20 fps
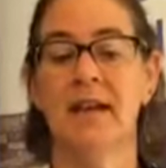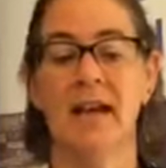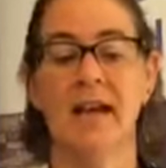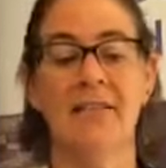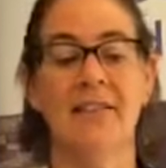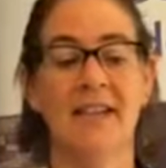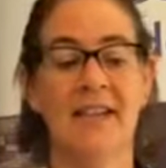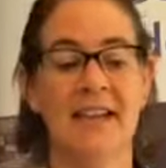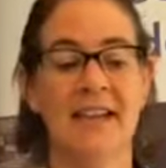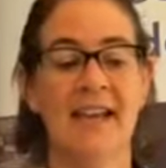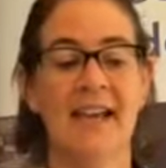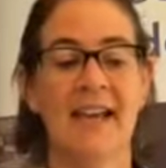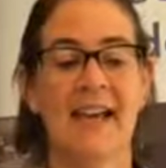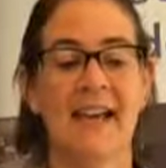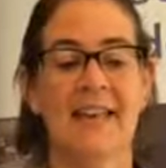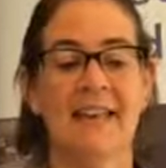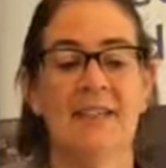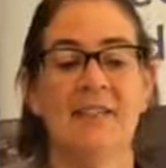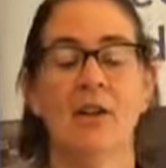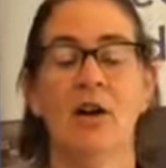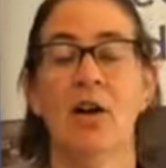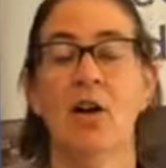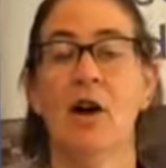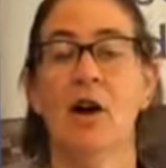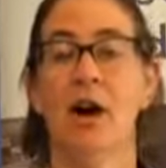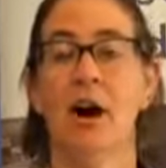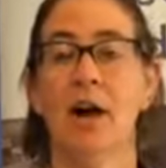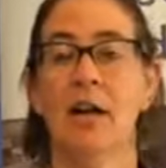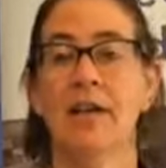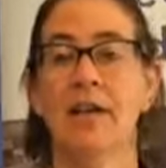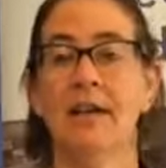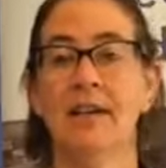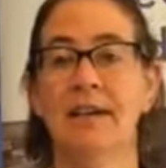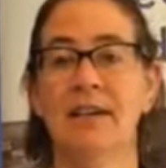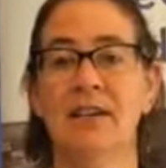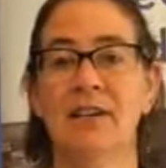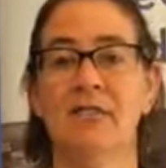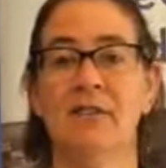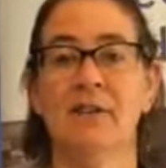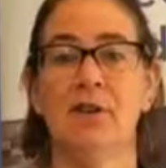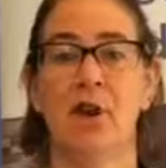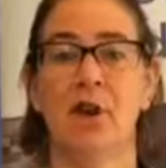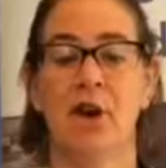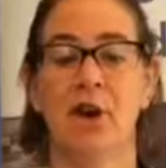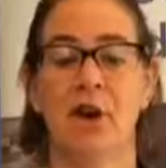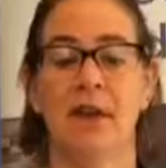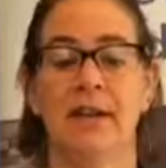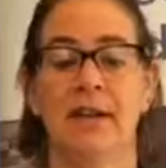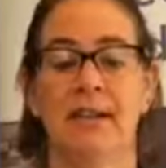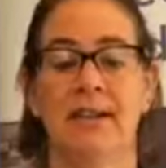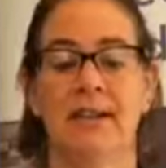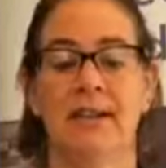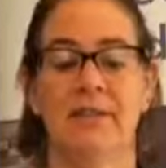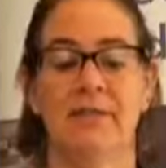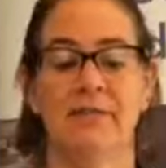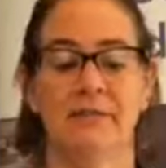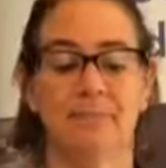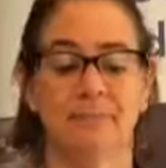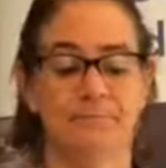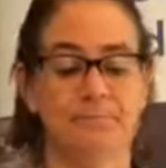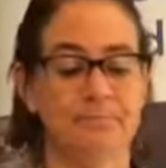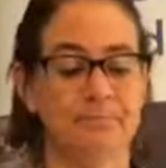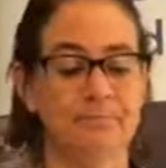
And then again, odd and even, odd and even.